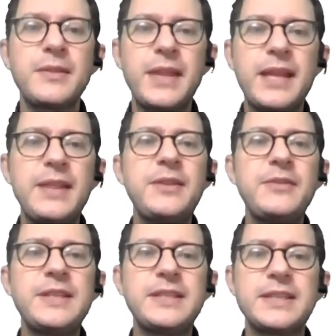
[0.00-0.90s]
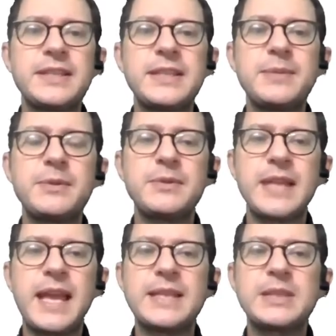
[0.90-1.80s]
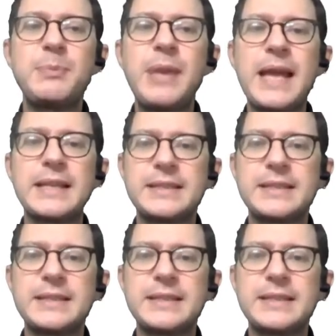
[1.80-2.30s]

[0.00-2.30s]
Then there is a stimulus S+, plus